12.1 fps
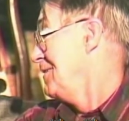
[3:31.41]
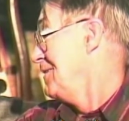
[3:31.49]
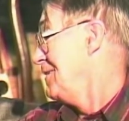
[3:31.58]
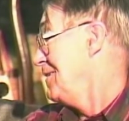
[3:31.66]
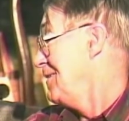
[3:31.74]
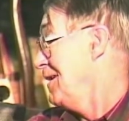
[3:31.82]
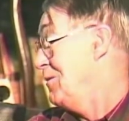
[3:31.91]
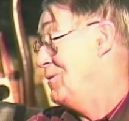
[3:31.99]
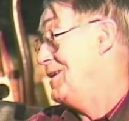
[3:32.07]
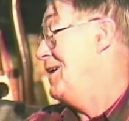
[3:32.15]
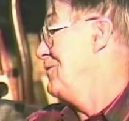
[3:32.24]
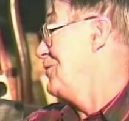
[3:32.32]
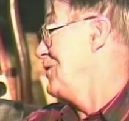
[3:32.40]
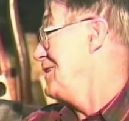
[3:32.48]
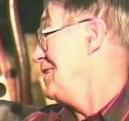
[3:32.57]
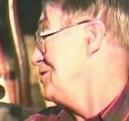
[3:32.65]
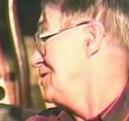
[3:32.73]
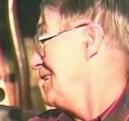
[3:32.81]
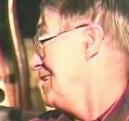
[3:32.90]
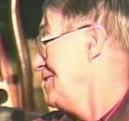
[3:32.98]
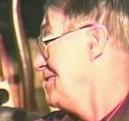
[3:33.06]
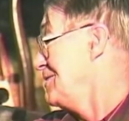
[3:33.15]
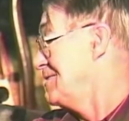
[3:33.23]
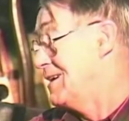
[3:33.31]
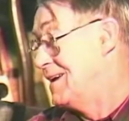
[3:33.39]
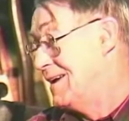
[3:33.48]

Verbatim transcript: Sure. And that went on for at least 10 years.